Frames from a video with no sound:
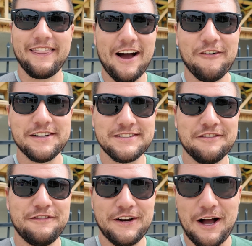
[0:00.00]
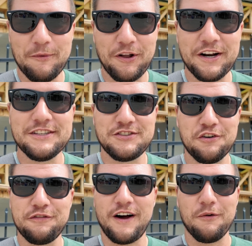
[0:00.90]
That was phenomenal. It is
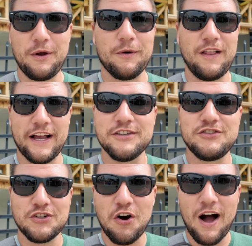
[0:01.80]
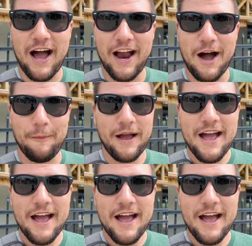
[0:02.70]
so fun. We were like so high up,